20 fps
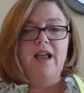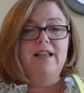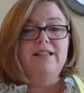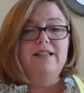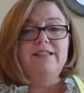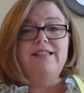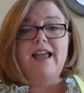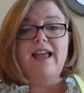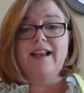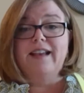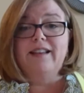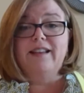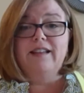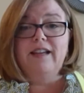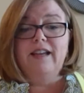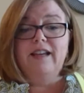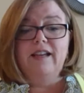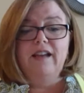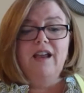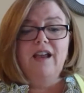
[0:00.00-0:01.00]

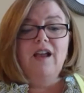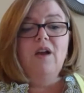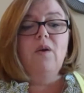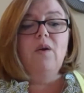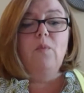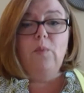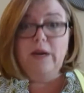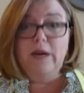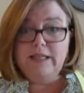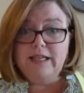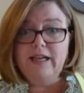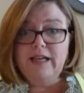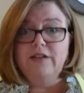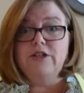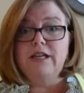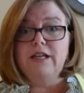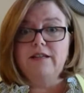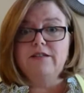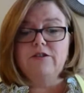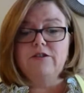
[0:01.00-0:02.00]
Secondly, we
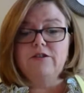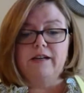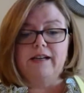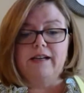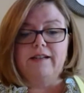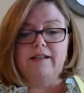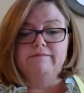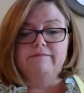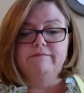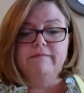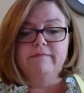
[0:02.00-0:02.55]
teach history,